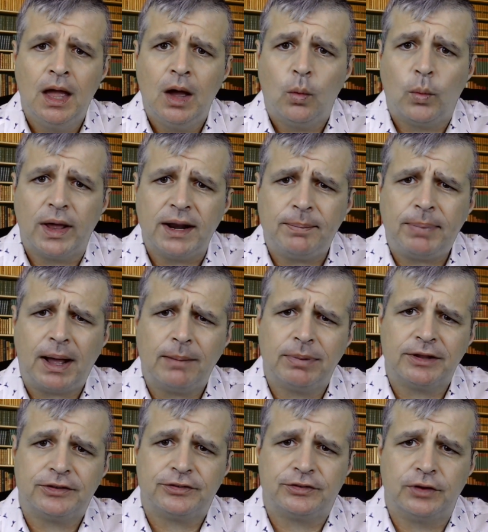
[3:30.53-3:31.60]
When a
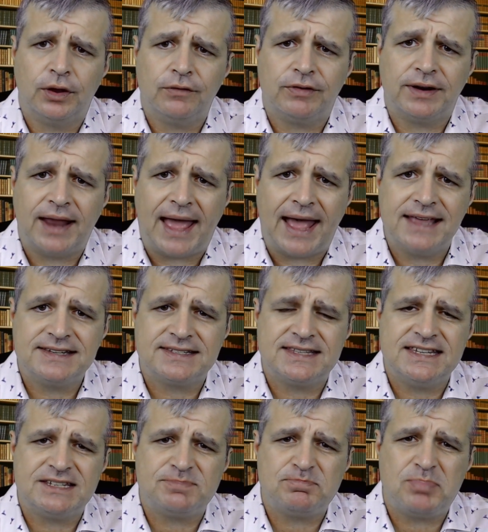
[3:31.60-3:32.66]
public servant has
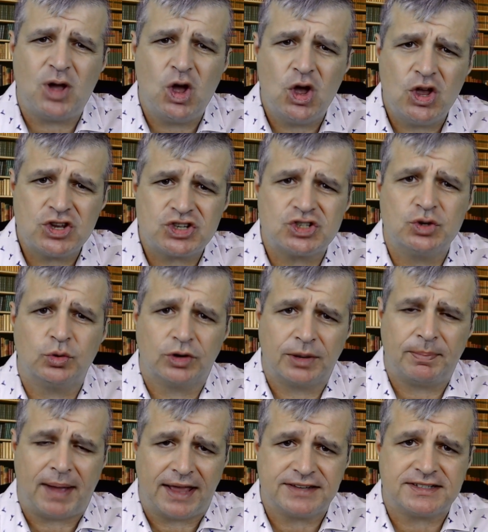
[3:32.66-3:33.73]
this personal
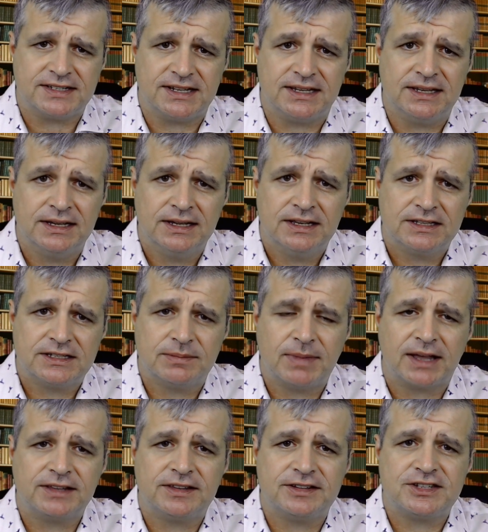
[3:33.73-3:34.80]
capacity to
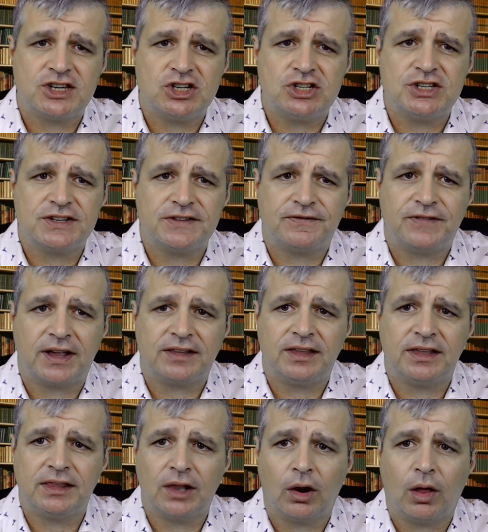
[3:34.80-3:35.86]
make decisions
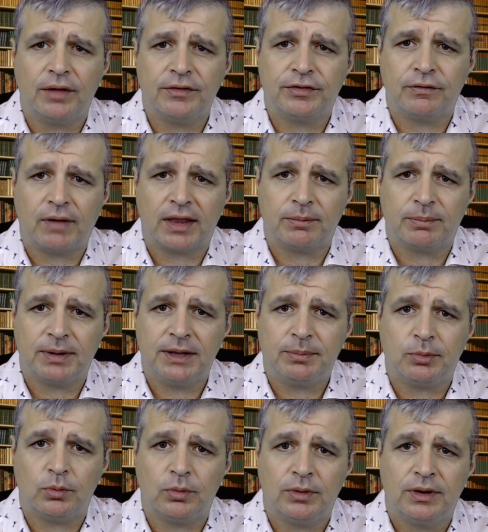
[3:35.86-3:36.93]
affecting the lives of other
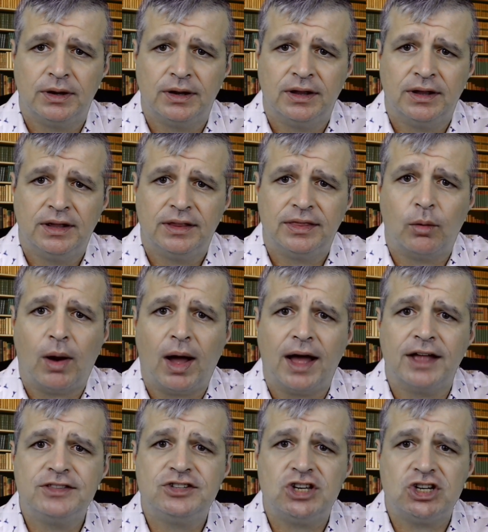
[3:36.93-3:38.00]
people, there are
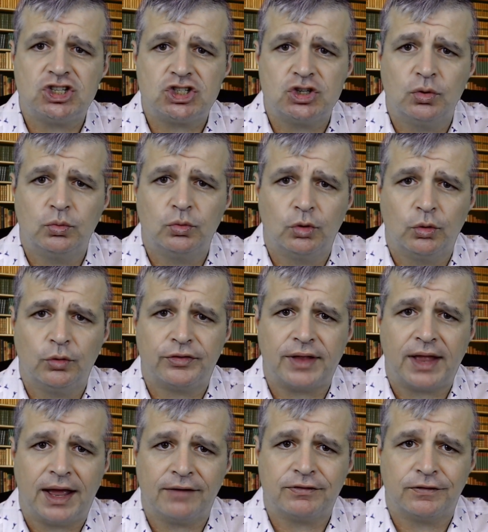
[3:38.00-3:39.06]
additional rules they
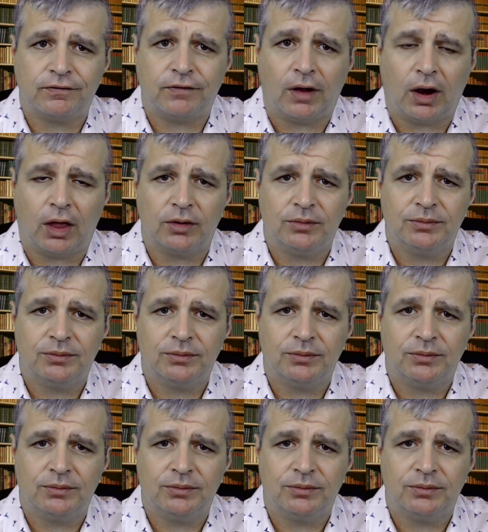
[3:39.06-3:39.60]
have to follow.